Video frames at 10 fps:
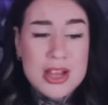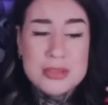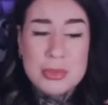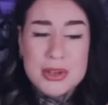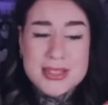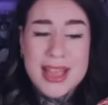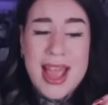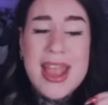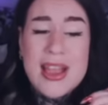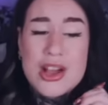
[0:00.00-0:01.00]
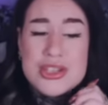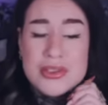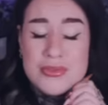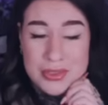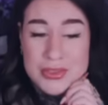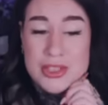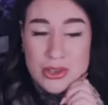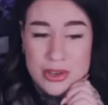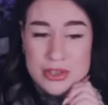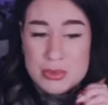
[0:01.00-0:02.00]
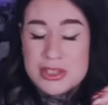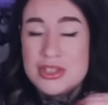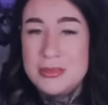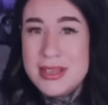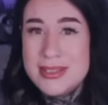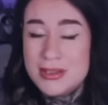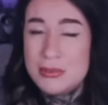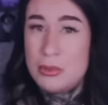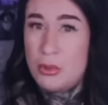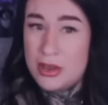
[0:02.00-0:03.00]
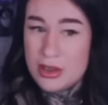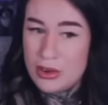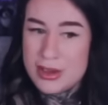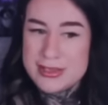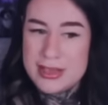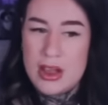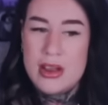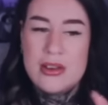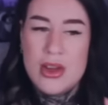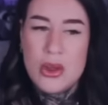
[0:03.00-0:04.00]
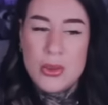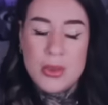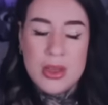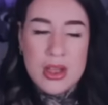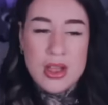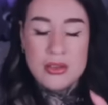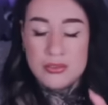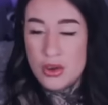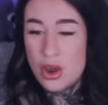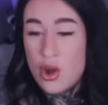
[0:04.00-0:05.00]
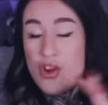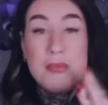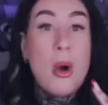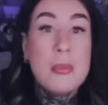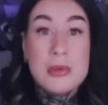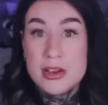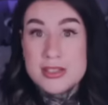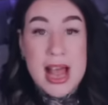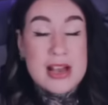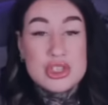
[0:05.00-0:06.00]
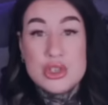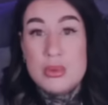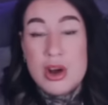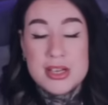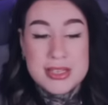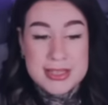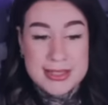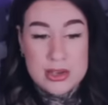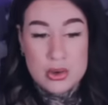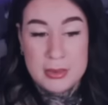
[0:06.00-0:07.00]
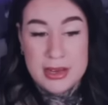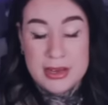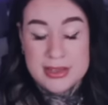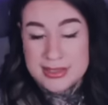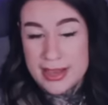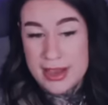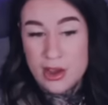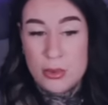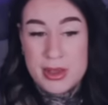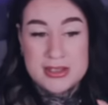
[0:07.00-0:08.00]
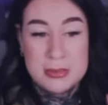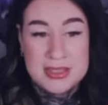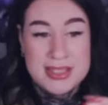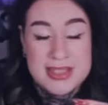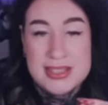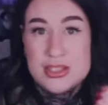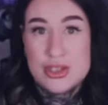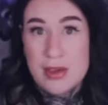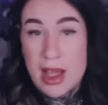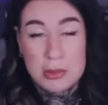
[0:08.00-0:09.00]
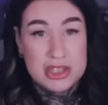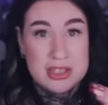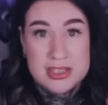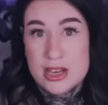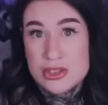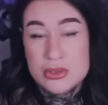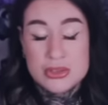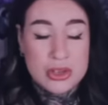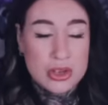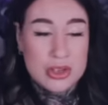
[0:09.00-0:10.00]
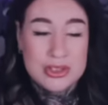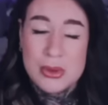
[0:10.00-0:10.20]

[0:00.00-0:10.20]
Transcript: A deposit, eight hundred fifty dollars, which to me seems pretty crazy. I know for a lot of popular tattoo artists, they normally say, oh, it's a percentage of how much the tattoo is going to cost.